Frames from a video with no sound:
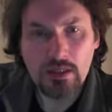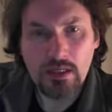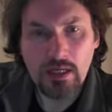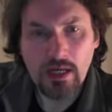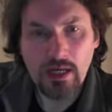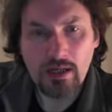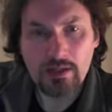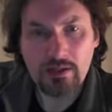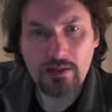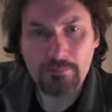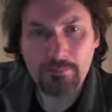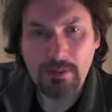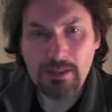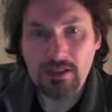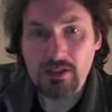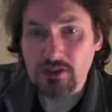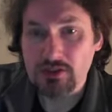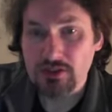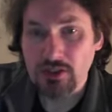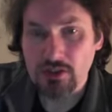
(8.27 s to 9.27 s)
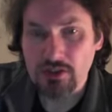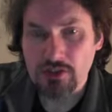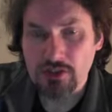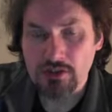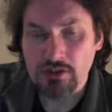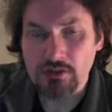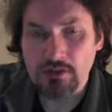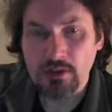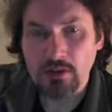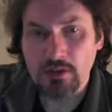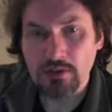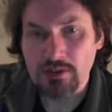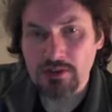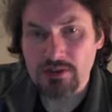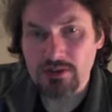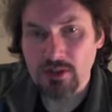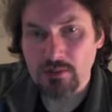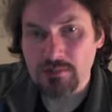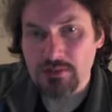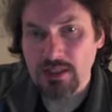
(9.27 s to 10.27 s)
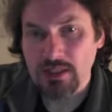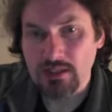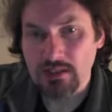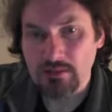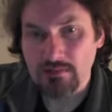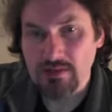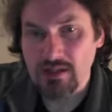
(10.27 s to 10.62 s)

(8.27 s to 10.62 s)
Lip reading: had a big discussion on the subject of